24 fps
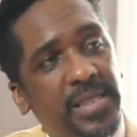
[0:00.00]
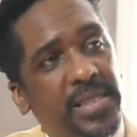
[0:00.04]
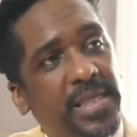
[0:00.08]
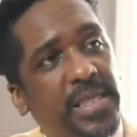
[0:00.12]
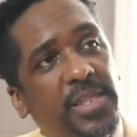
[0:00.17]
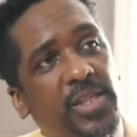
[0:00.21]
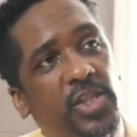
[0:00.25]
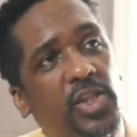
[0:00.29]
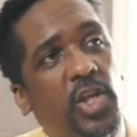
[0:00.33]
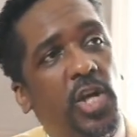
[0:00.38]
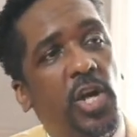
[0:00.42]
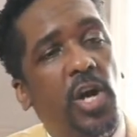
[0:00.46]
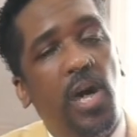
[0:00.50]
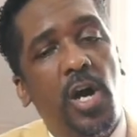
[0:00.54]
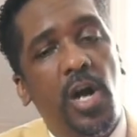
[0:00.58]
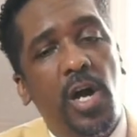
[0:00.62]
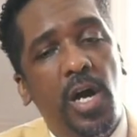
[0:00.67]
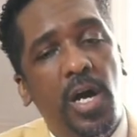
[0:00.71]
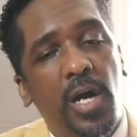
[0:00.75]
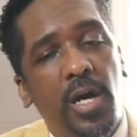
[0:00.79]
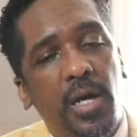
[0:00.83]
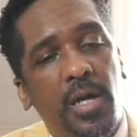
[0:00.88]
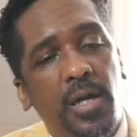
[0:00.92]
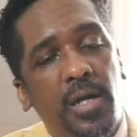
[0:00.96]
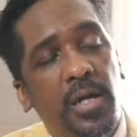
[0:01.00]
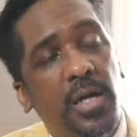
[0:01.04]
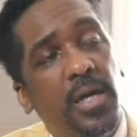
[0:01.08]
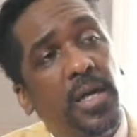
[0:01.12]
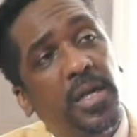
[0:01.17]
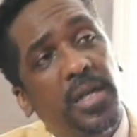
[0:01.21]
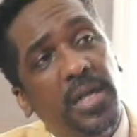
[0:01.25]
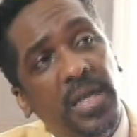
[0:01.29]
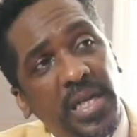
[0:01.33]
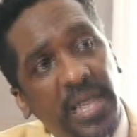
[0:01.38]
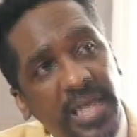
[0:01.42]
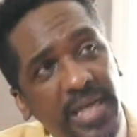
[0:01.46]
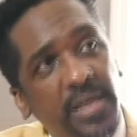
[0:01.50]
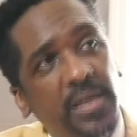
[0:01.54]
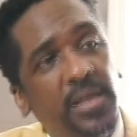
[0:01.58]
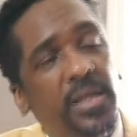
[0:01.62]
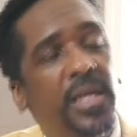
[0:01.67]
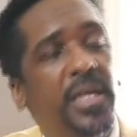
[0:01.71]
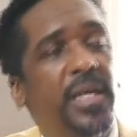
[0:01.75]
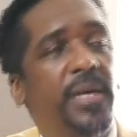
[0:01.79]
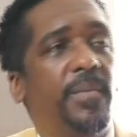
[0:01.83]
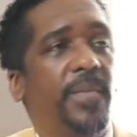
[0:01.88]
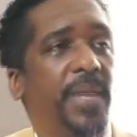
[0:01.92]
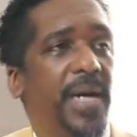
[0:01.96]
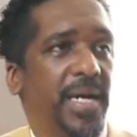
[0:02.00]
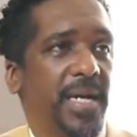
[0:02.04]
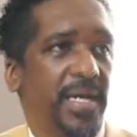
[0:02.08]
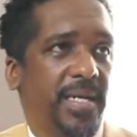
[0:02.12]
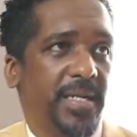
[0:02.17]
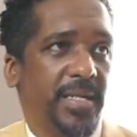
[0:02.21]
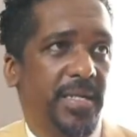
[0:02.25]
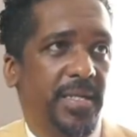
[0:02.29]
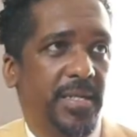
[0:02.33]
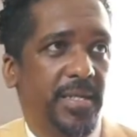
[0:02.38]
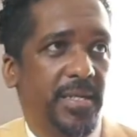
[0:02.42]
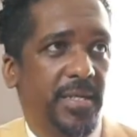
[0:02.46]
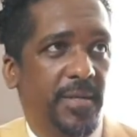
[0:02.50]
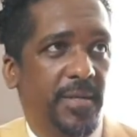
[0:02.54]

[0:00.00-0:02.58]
is this car legally mine?